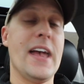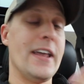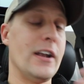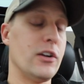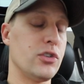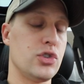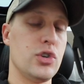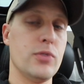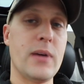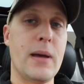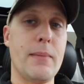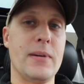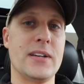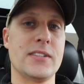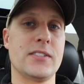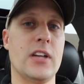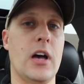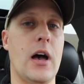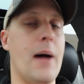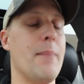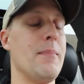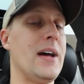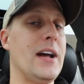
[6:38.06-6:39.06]
and I'll do my best
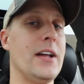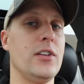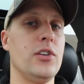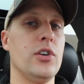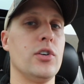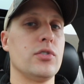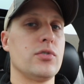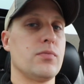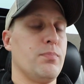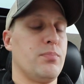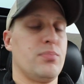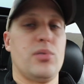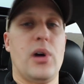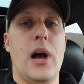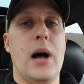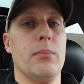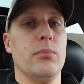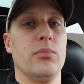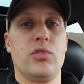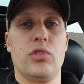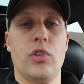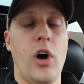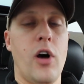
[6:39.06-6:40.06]
to, I'm not your
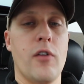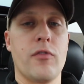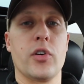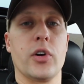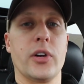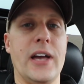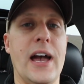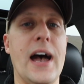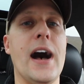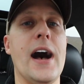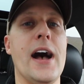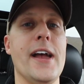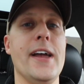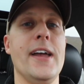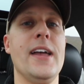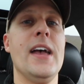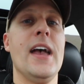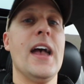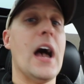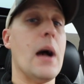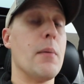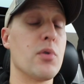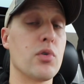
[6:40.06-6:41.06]
problem solver guy.
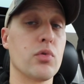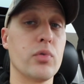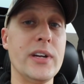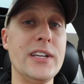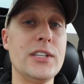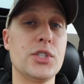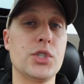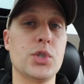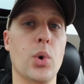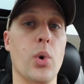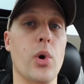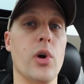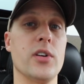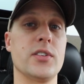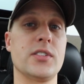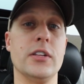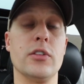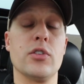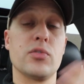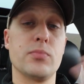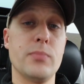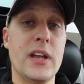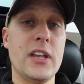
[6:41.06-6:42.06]
I'm a resource
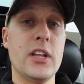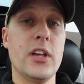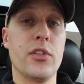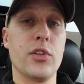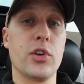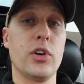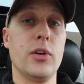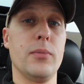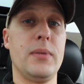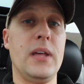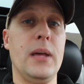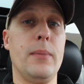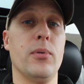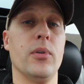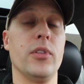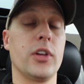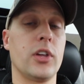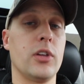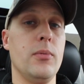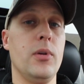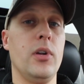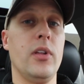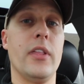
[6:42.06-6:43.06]
and there's many other good people in the
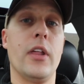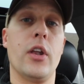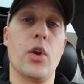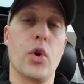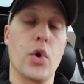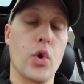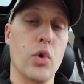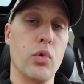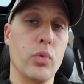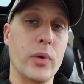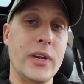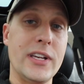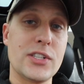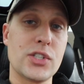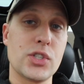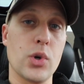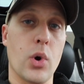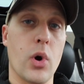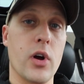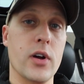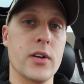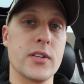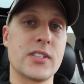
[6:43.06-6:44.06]
community that are a
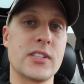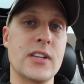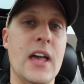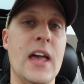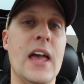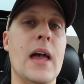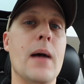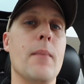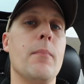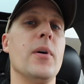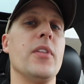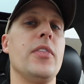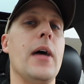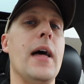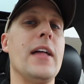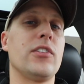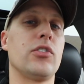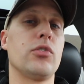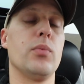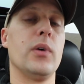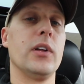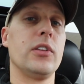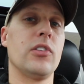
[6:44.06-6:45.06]
resource, but
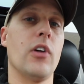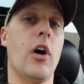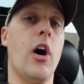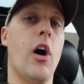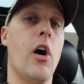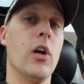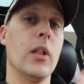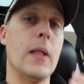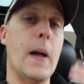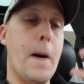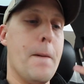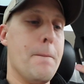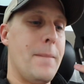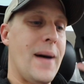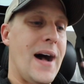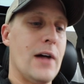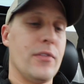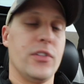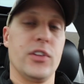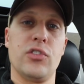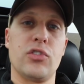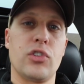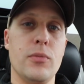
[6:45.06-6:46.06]
that's what's all
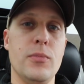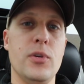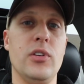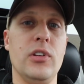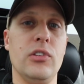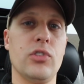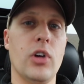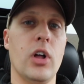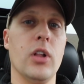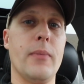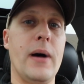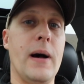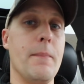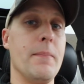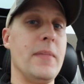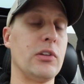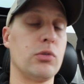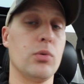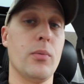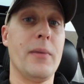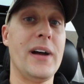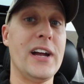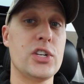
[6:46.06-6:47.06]
about. This community is all about.
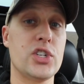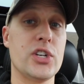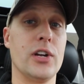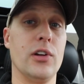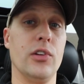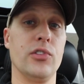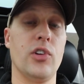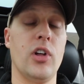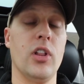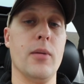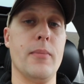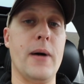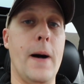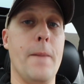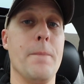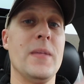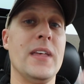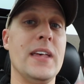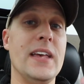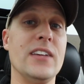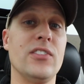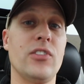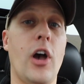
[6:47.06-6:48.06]
That's what my channel is all about
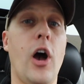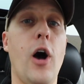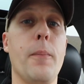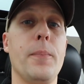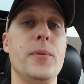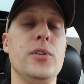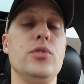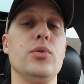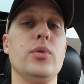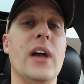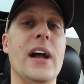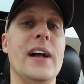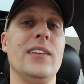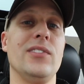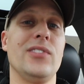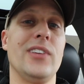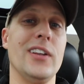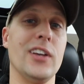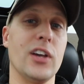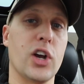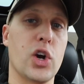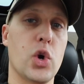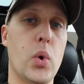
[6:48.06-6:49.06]
is helping you guys
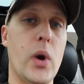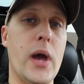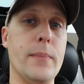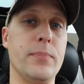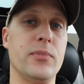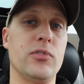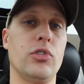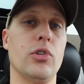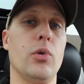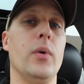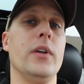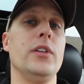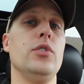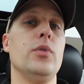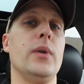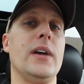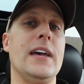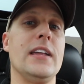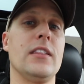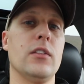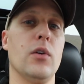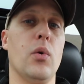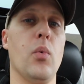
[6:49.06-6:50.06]
get equipped. So when you
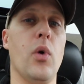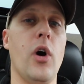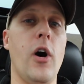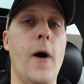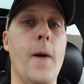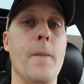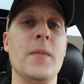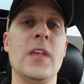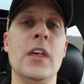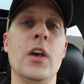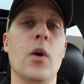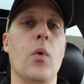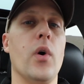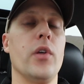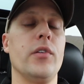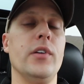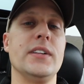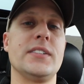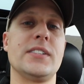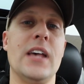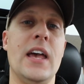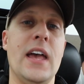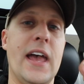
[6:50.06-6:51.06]
hit the wall, whether
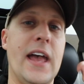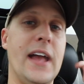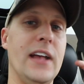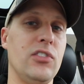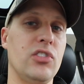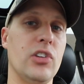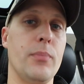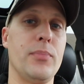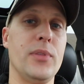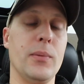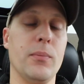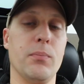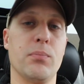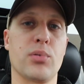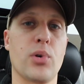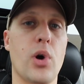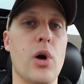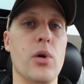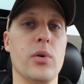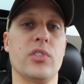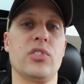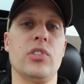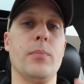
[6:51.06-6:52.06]
it's, hey, something
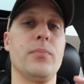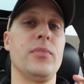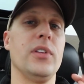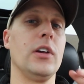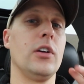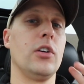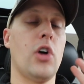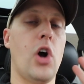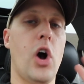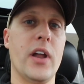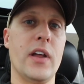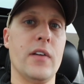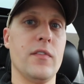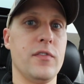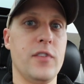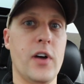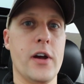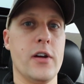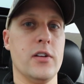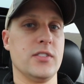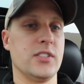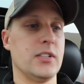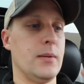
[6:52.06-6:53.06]
broke, something caught on
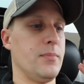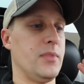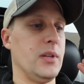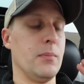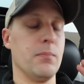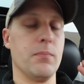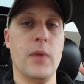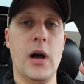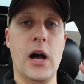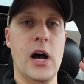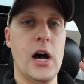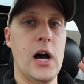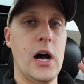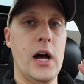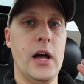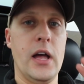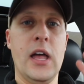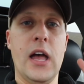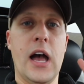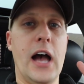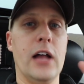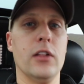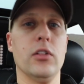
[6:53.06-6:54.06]
fire, something, uh,
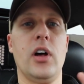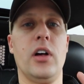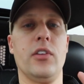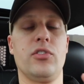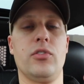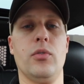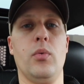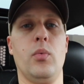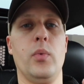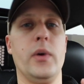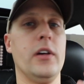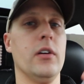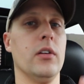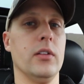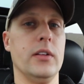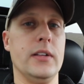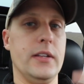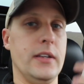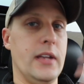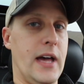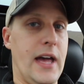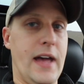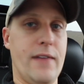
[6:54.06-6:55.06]
I lost a wheel
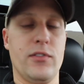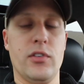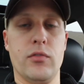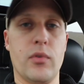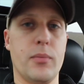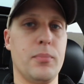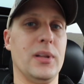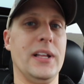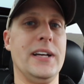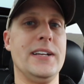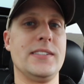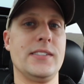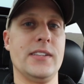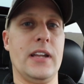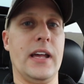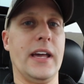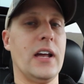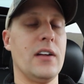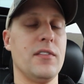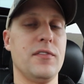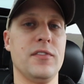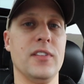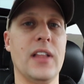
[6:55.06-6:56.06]
and I have to replace it, I
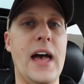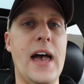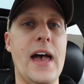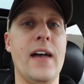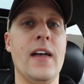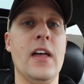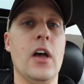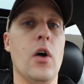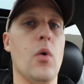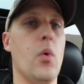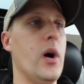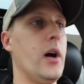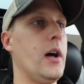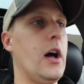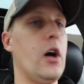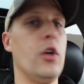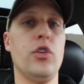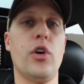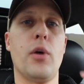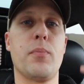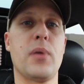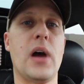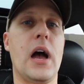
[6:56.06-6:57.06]
got a flat. Well, uh,
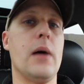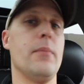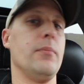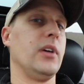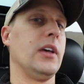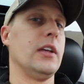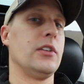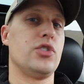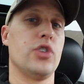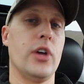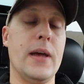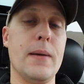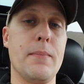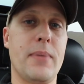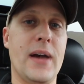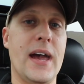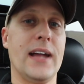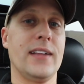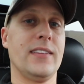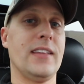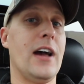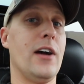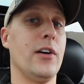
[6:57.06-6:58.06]
no problem, get your
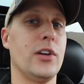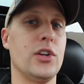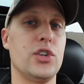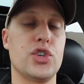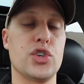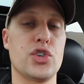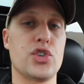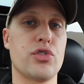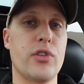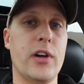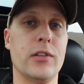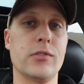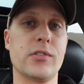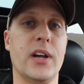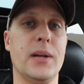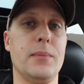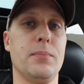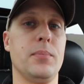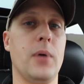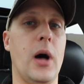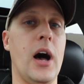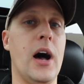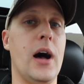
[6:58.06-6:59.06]
impact out, get your trailer A
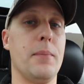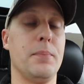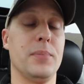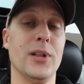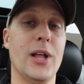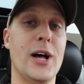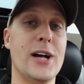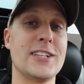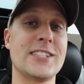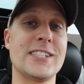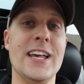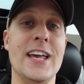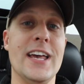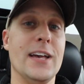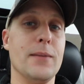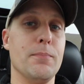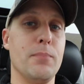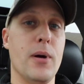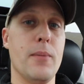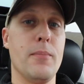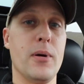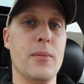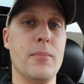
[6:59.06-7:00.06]
uh, plus,
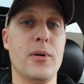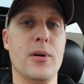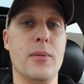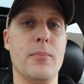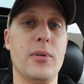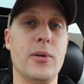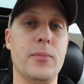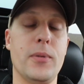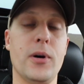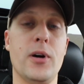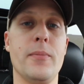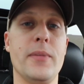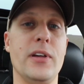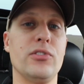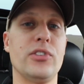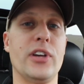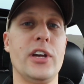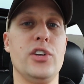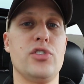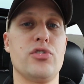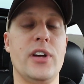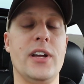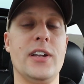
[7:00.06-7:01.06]
boom, boom, boom, boom, boom, here's how
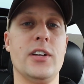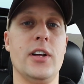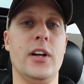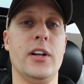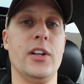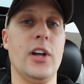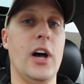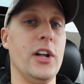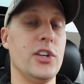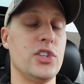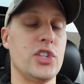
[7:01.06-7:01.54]
you trade, uh,